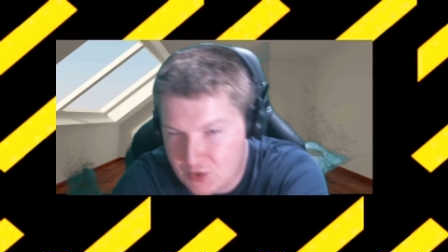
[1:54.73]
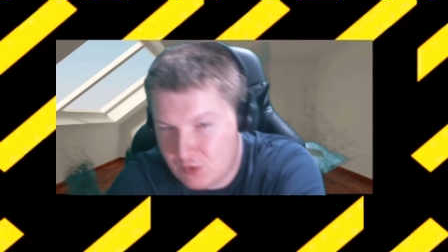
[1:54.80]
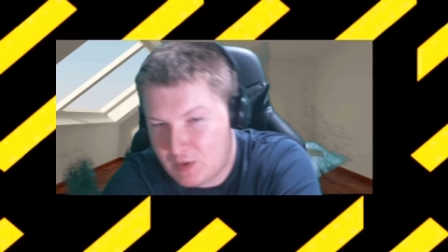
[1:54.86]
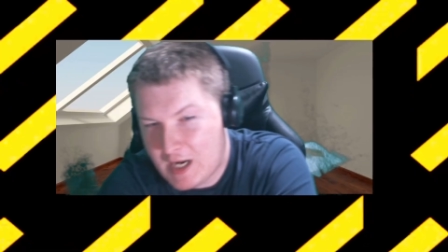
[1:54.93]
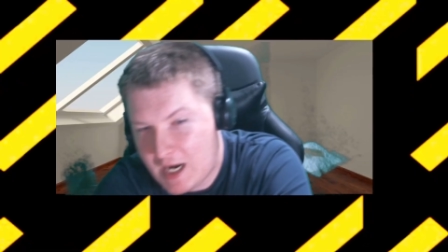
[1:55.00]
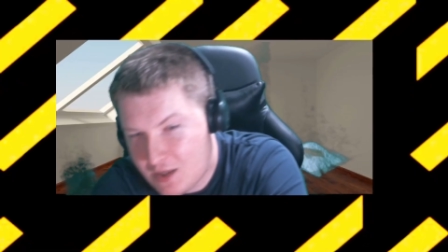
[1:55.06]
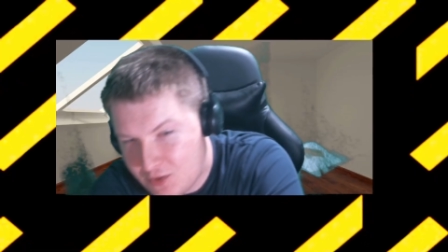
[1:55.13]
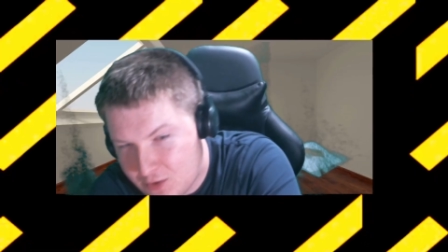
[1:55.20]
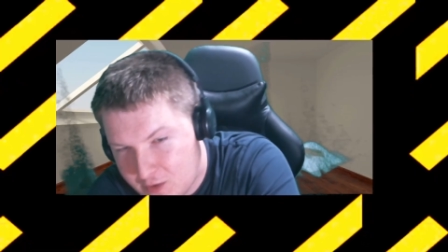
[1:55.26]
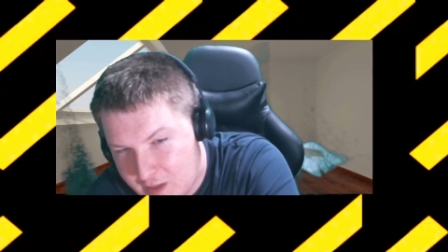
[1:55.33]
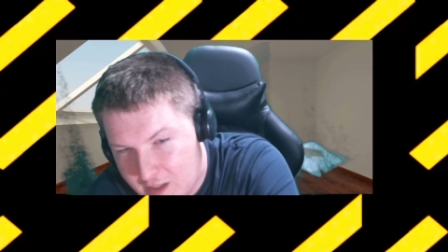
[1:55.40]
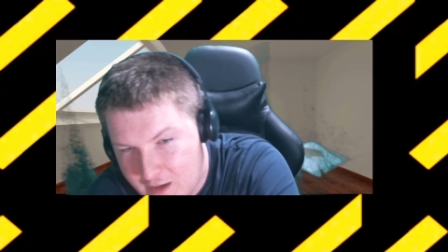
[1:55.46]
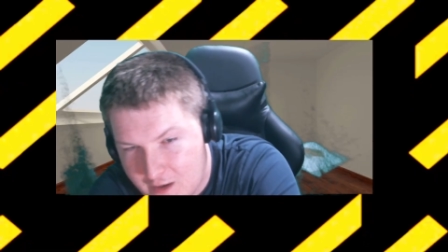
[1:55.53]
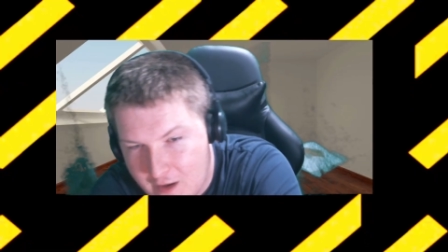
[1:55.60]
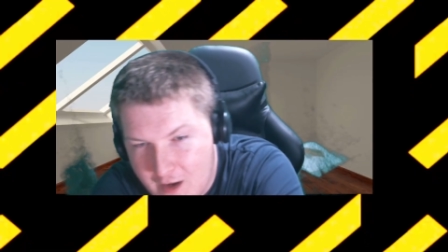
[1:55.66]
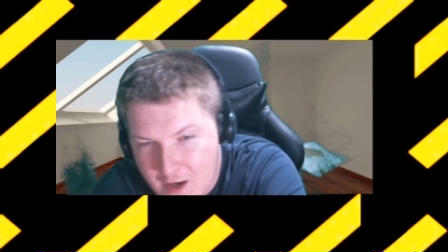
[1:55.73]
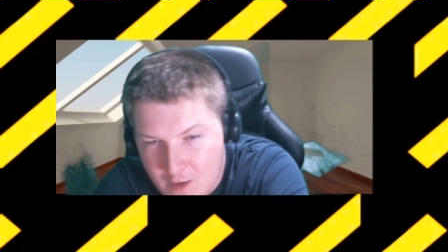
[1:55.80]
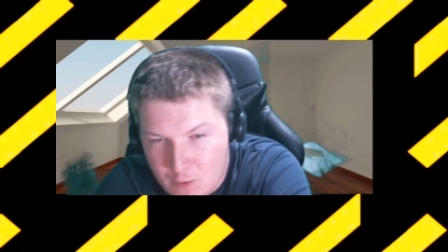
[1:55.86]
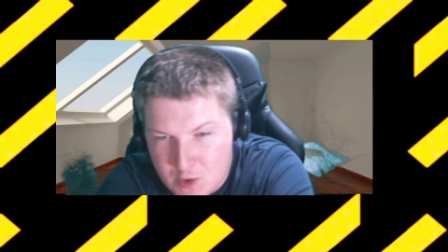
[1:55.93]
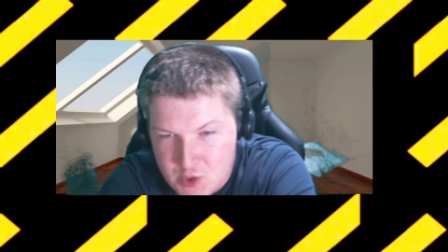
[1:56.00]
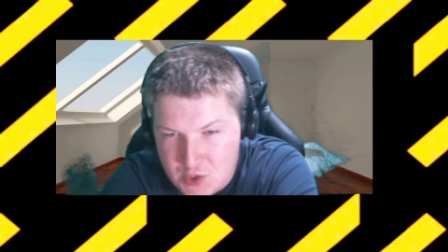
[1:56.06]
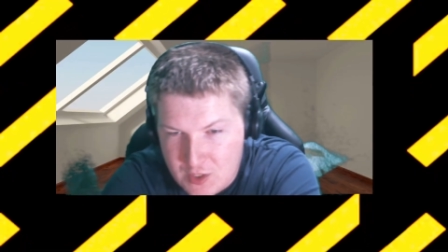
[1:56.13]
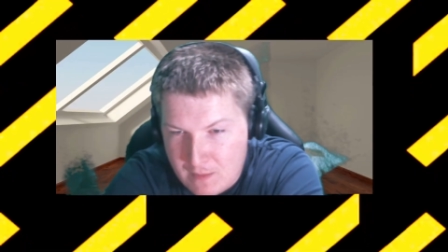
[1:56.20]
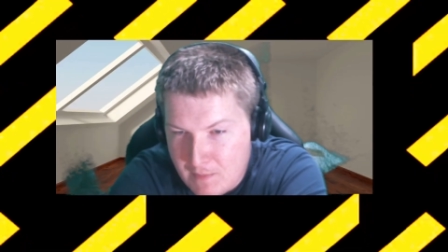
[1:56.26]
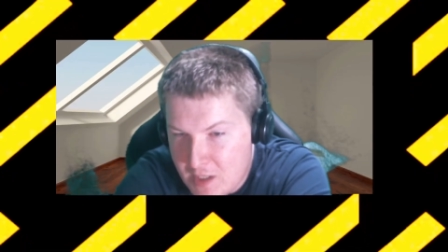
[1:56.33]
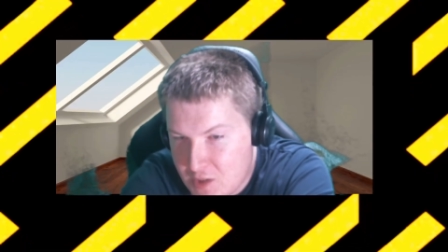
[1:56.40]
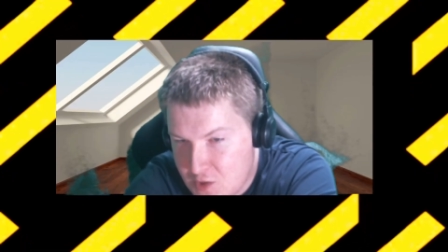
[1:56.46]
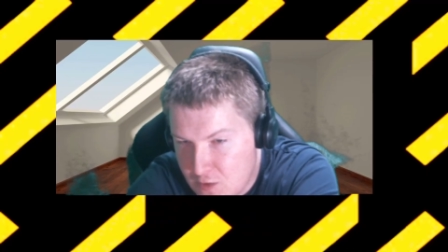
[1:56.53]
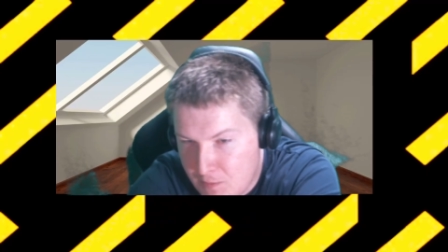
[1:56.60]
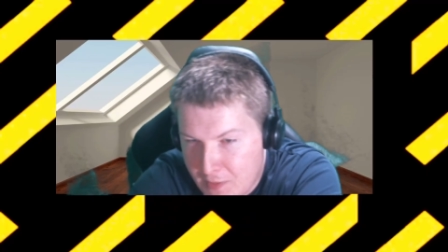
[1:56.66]
you gather gear, which then
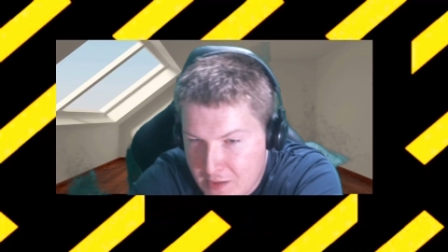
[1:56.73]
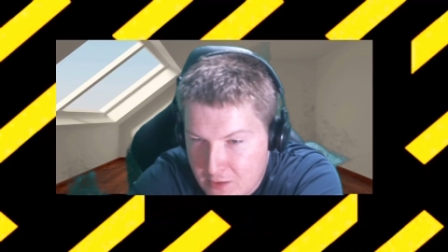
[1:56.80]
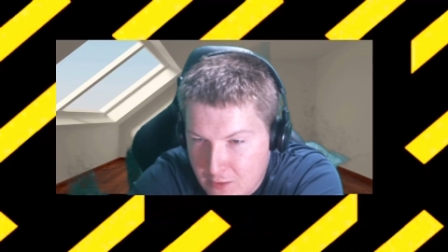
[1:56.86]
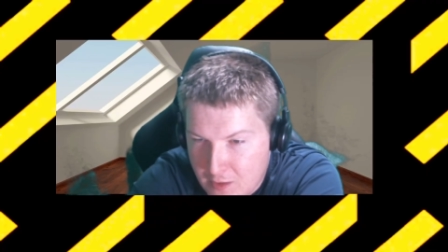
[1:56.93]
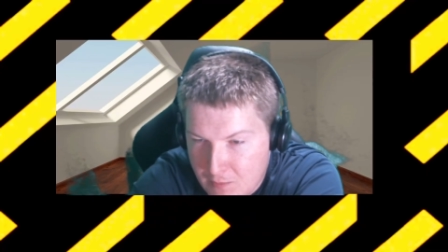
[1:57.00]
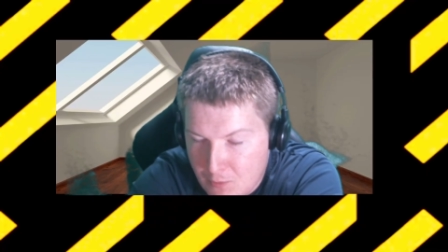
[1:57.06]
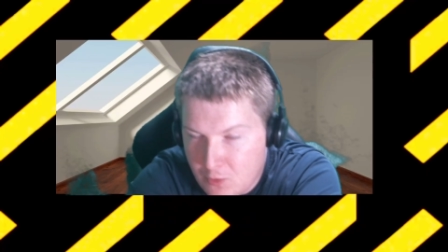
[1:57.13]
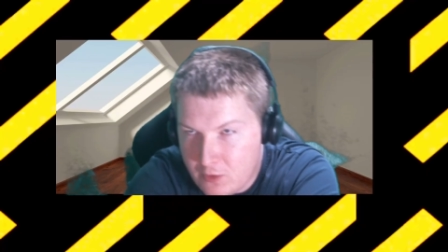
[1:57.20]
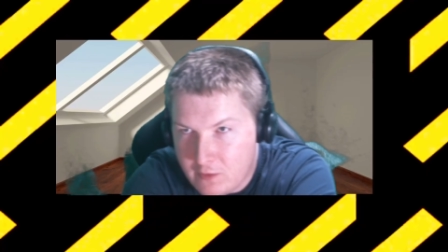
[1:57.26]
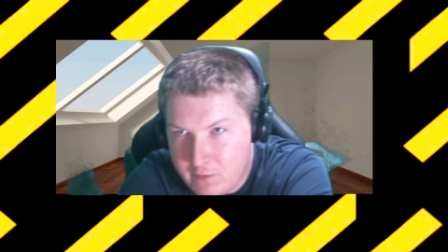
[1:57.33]
makes you better and more